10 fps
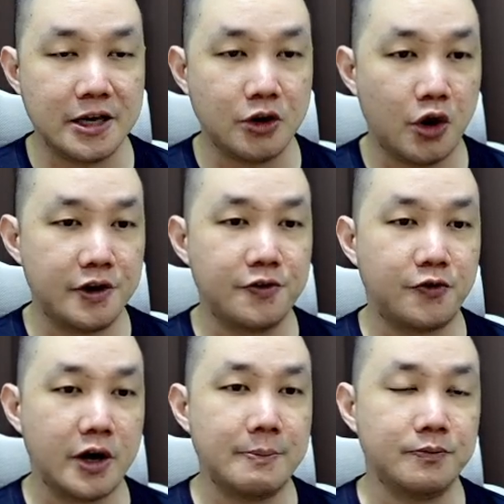order for
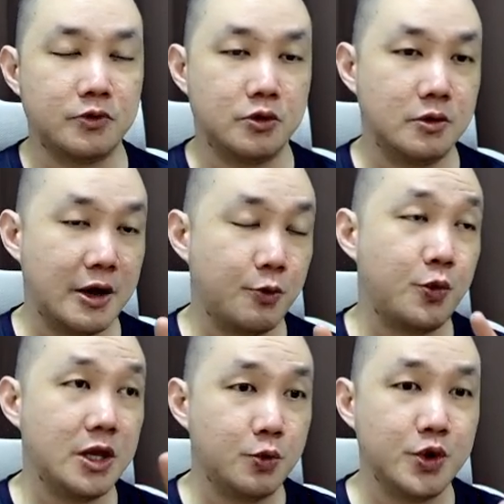them, and
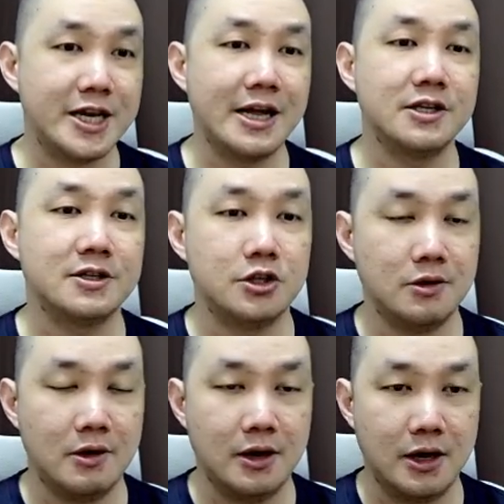we would then
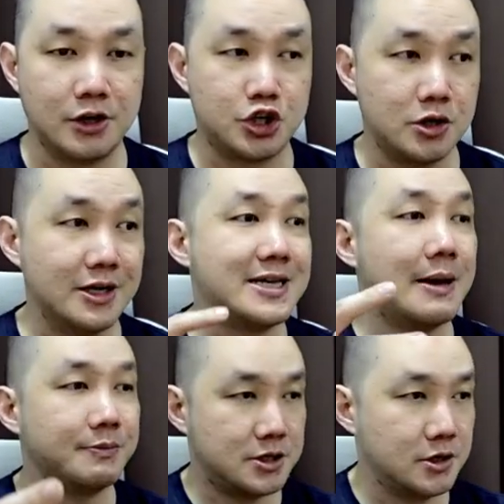
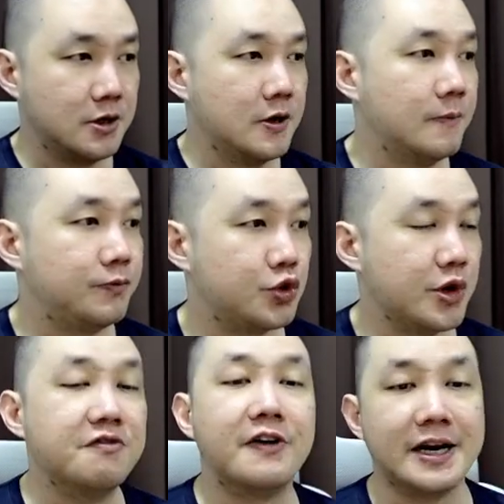attempt to
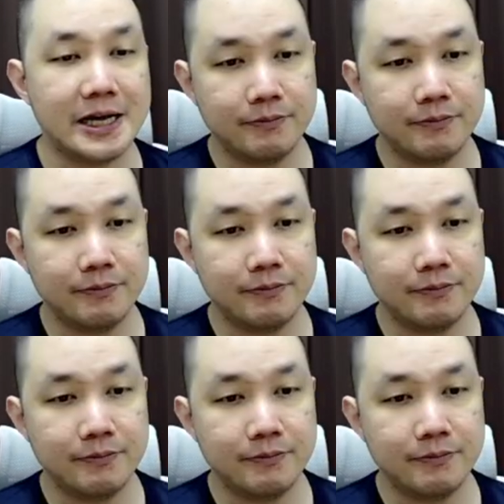invite them